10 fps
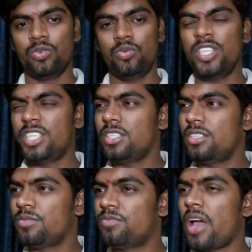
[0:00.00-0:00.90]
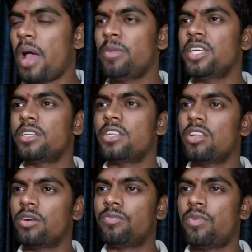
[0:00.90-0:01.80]
Which is family?
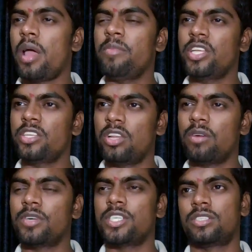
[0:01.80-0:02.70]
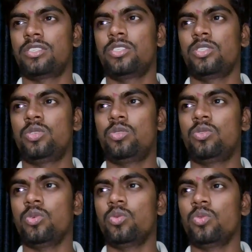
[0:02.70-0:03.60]
Family love us
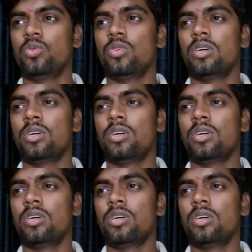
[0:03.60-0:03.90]
to